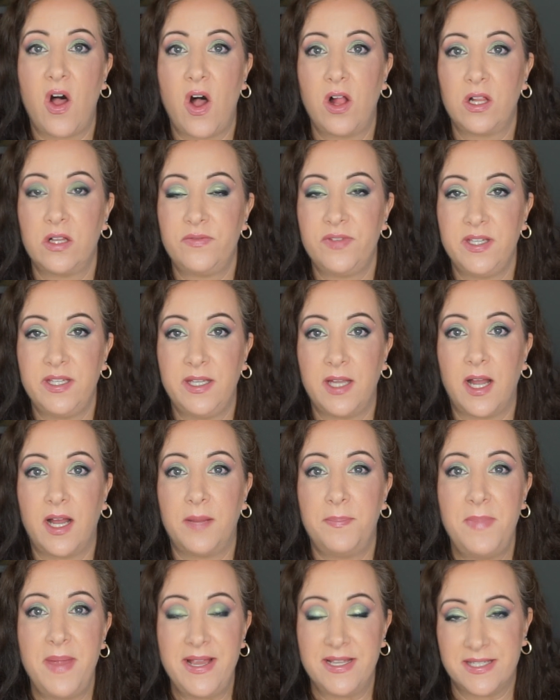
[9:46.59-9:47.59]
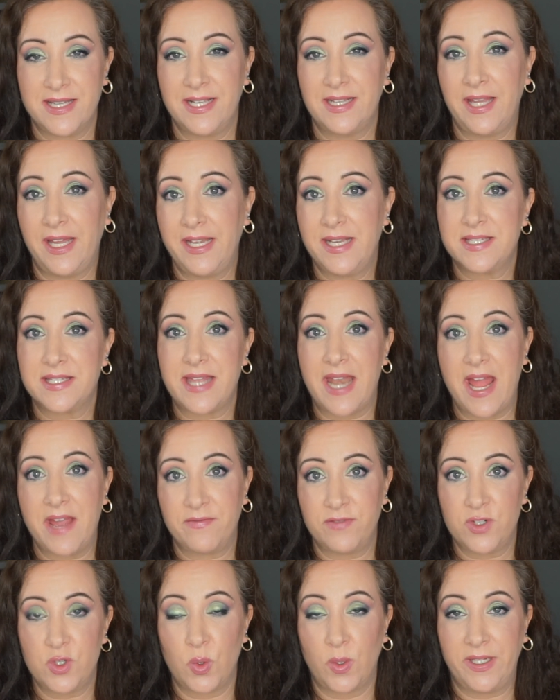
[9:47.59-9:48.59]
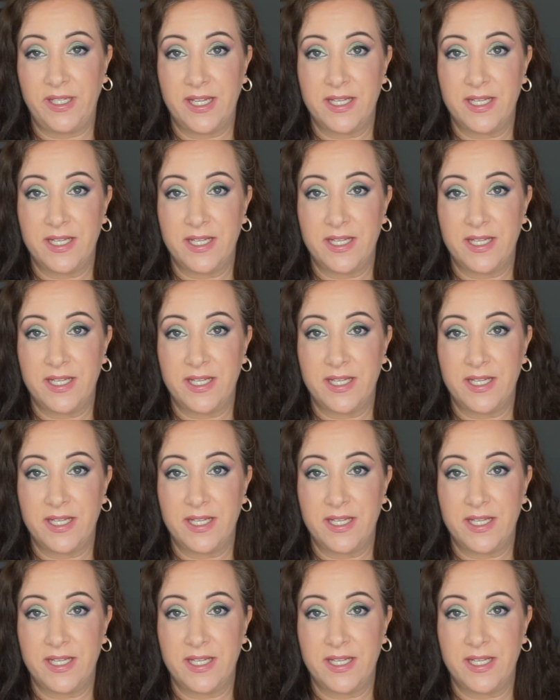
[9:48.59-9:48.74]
All of the amazing ladies that have joined